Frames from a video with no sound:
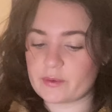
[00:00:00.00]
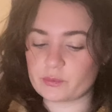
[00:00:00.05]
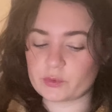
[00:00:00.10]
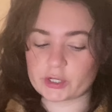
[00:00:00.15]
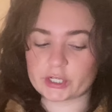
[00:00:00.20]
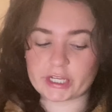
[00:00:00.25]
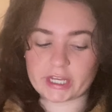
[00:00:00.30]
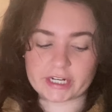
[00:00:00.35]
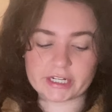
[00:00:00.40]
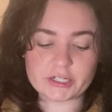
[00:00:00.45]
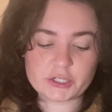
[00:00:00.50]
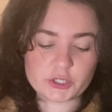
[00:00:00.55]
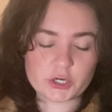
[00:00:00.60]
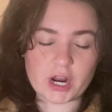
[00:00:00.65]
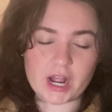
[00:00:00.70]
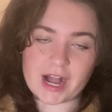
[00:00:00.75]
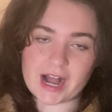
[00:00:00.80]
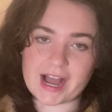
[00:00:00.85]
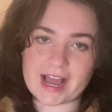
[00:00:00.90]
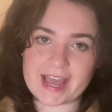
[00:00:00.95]
we're gonna
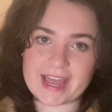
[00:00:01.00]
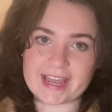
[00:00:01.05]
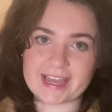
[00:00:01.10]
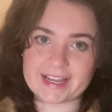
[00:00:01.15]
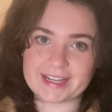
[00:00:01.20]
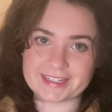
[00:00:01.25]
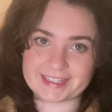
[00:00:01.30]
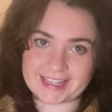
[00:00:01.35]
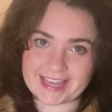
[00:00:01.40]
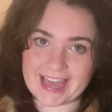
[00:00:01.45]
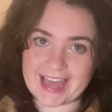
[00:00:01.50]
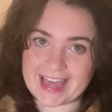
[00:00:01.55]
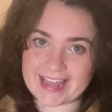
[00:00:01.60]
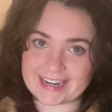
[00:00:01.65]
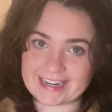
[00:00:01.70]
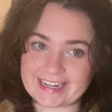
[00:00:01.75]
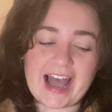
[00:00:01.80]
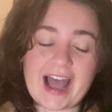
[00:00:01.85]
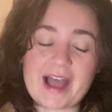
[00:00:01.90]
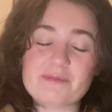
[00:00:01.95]
try
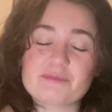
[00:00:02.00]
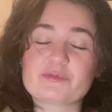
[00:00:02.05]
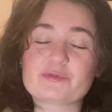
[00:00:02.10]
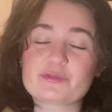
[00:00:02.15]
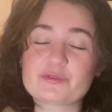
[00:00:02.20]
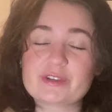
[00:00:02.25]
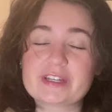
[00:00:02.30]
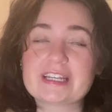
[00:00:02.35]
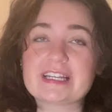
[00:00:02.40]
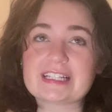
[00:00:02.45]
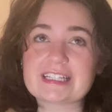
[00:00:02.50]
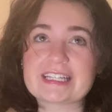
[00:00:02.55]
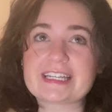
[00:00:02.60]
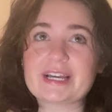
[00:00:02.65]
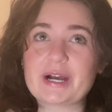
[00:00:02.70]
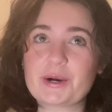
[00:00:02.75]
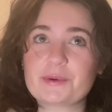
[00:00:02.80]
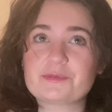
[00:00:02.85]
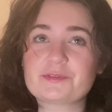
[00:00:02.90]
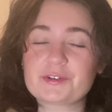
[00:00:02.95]
again. I'm
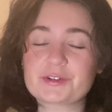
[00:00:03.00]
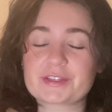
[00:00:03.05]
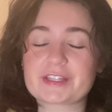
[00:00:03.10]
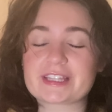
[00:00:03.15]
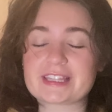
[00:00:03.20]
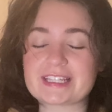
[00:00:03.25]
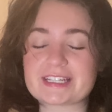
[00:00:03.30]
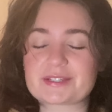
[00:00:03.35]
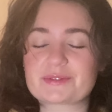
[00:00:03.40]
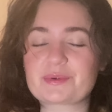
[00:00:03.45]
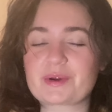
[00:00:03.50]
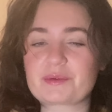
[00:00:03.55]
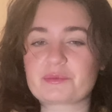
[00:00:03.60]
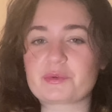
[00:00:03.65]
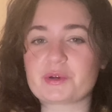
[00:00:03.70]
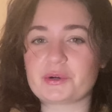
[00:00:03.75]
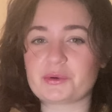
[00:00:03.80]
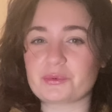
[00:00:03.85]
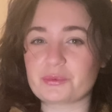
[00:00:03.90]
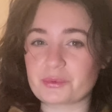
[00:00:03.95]
really hopeful that this
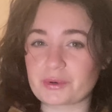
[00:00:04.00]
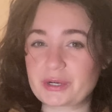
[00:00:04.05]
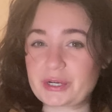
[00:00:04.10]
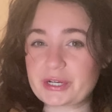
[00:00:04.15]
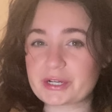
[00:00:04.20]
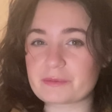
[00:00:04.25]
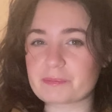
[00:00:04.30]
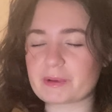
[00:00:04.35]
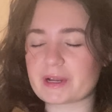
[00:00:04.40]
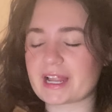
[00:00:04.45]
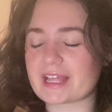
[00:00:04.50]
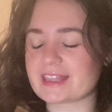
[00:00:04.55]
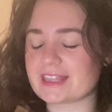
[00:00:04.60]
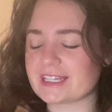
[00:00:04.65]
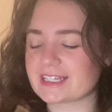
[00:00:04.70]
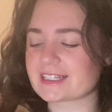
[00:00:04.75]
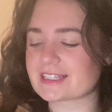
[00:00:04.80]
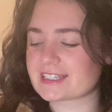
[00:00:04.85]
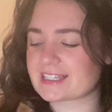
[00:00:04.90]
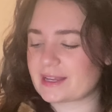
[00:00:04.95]
one will work, but I
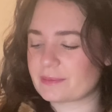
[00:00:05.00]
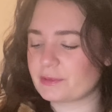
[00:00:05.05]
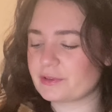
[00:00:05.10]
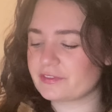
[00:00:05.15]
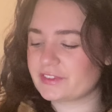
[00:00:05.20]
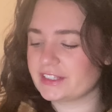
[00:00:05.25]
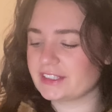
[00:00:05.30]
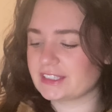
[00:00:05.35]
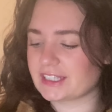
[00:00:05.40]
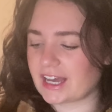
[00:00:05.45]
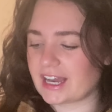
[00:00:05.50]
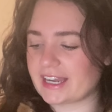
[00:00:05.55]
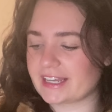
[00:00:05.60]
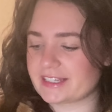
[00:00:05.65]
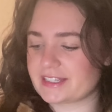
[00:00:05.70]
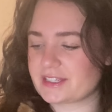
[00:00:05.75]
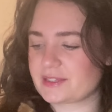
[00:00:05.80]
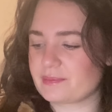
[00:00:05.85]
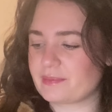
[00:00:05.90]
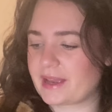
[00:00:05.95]
think some of the
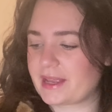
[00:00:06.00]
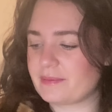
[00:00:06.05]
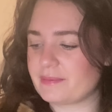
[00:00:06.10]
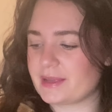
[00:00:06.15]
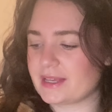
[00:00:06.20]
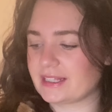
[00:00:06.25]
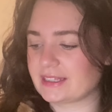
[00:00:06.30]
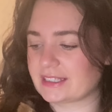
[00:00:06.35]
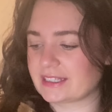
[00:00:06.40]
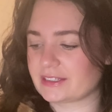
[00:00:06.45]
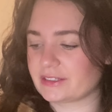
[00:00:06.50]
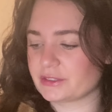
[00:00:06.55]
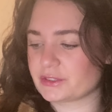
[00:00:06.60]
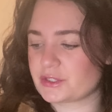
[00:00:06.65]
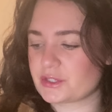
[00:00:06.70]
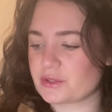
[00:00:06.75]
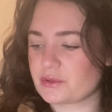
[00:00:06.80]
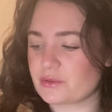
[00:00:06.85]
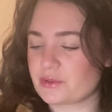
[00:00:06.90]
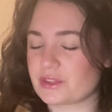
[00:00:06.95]
lines might be a little
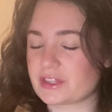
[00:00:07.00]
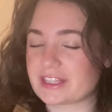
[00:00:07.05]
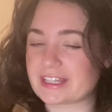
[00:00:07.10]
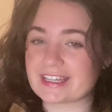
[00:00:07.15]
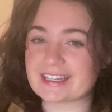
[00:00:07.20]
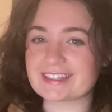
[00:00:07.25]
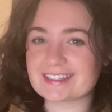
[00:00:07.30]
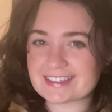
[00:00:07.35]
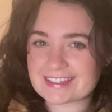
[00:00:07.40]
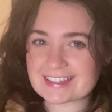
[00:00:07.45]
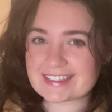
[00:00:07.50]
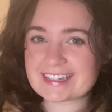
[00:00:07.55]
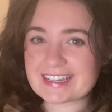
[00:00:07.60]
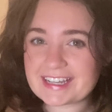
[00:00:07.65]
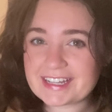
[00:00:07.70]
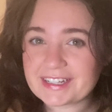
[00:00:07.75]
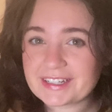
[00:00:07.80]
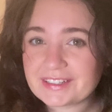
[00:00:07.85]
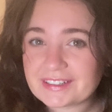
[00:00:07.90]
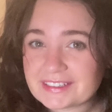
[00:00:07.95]
too thin
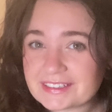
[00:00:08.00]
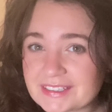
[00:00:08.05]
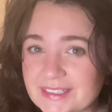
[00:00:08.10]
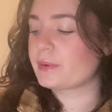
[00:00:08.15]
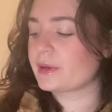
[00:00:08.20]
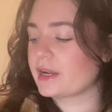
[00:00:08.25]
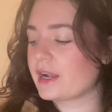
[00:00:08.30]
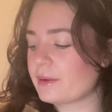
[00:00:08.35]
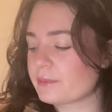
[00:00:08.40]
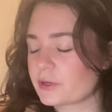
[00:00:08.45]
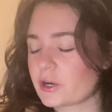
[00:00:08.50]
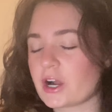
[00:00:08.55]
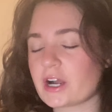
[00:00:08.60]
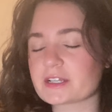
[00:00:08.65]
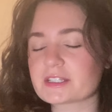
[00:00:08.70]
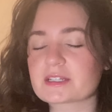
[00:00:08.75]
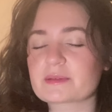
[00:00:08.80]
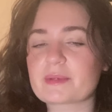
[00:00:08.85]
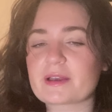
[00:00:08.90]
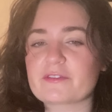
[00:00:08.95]
still. But I'm
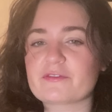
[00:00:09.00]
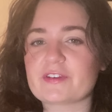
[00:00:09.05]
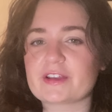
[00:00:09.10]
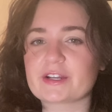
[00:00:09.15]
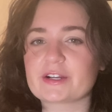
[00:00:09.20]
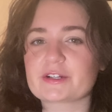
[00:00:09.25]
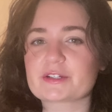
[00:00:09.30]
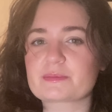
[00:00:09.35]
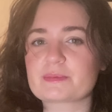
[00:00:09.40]
crossing my fingers